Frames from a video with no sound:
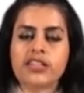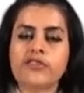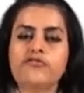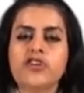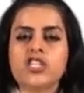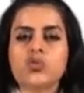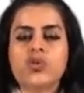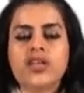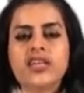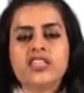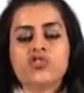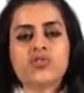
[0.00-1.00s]
The first
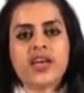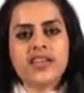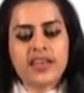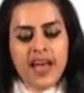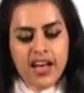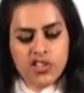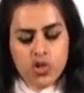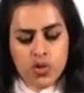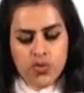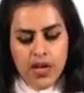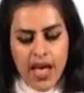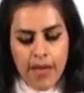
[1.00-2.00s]
one is you can enhance
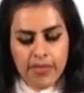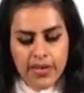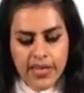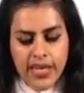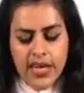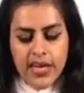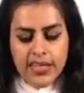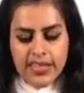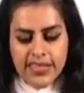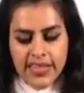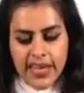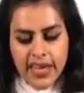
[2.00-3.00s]
your vocabulary.
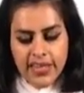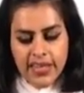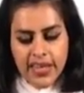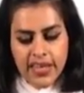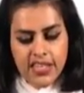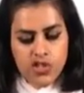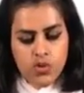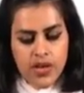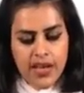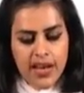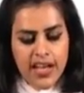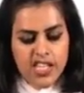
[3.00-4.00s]
The second thing is you
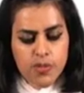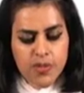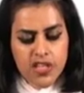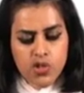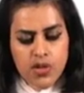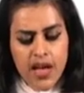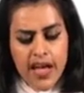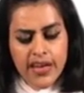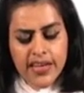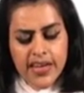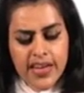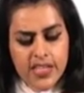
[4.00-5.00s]
can express your
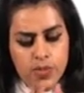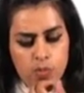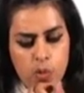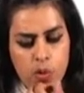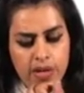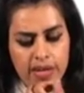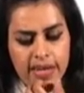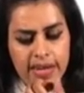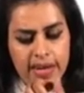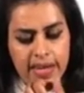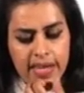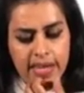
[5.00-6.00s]
ideas more
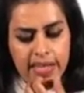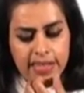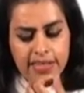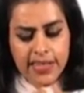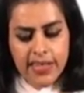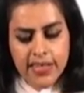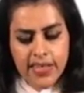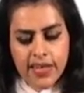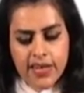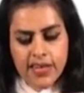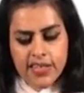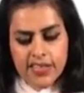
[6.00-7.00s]
clearly, and the third
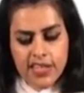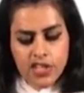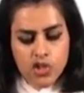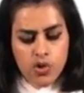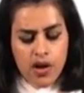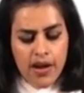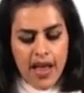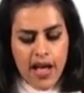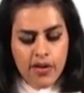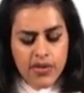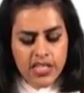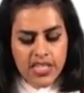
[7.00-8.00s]
thing is that your
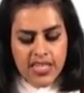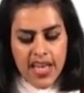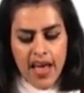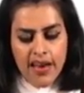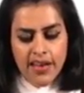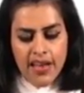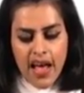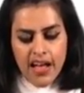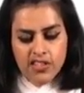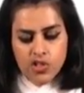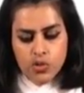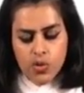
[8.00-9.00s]
language, it can
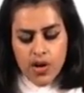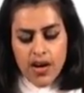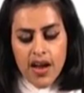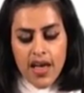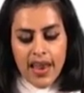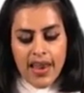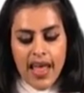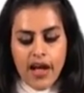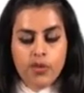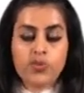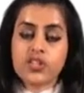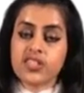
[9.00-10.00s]
enhance your
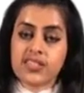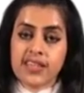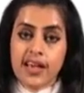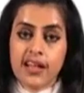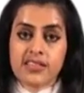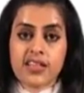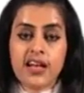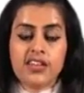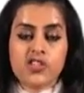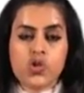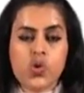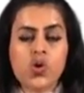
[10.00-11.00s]
language skills.
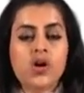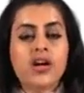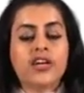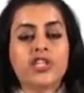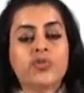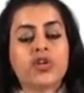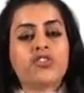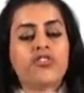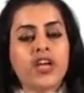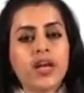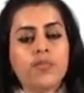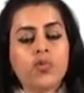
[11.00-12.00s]
So you
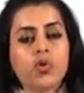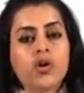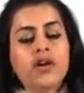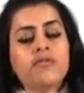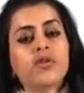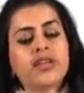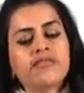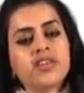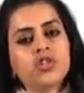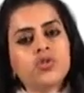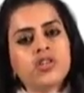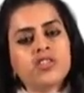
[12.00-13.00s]
would read more,
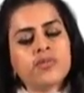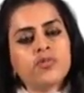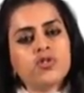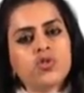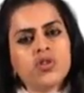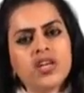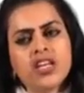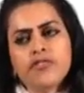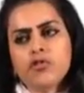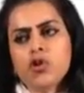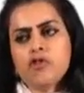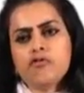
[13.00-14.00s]
whatever you are supposed to read.
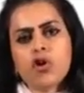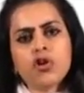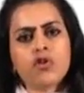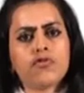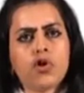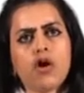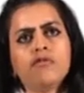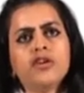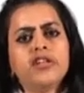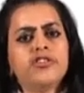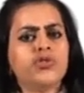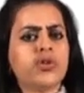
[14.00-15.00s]
If you are fond of
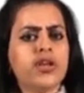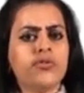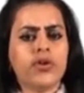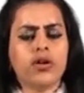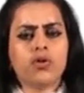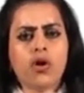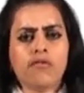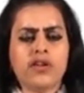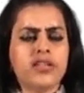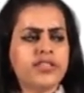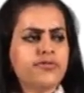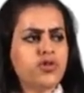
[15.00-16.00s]
novels, you can read
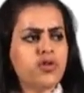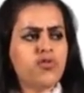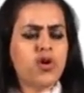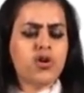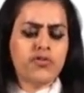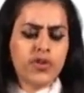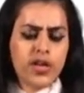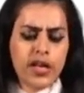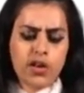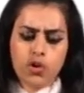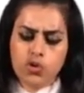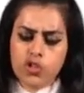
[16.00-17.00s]
novels. If you are fond of
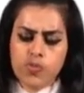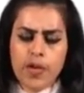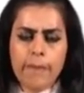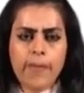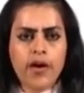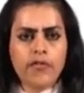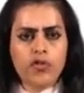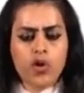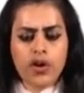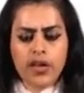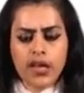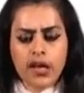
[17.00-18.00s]
reading newspaper, if
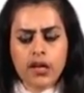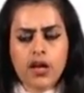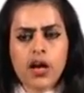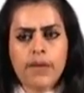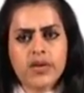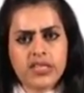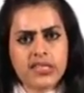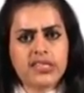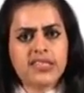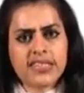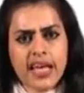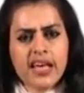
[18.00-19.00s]
you are reading
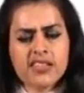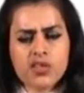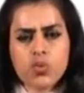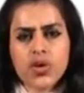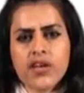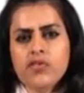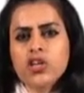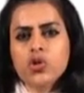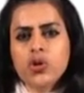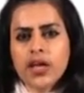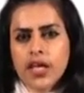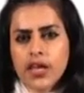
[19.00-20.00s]
business text, whatever
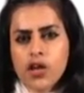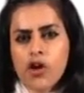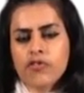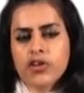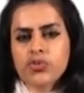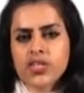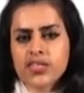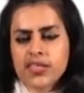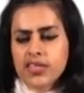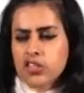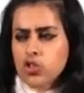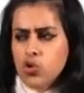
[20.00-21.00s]
your area of
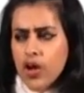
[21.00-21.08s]
interest is.